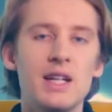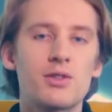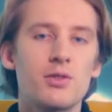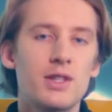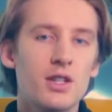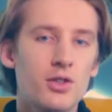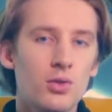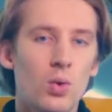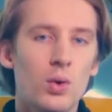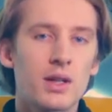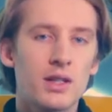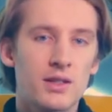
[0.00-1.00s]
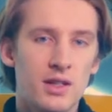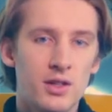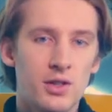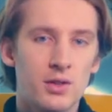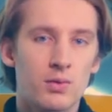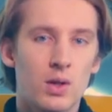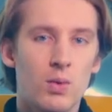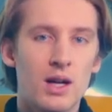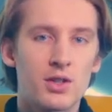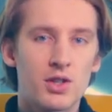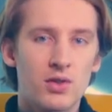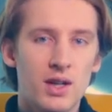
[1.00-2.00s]
A traditional organization
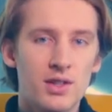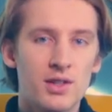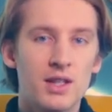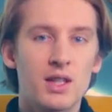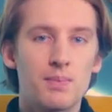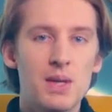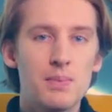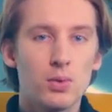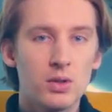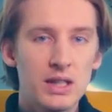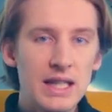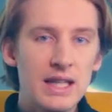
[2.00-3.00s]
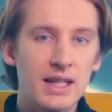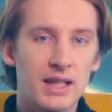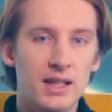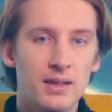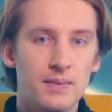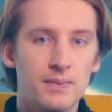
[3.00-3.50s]
requires trust in the people leading it.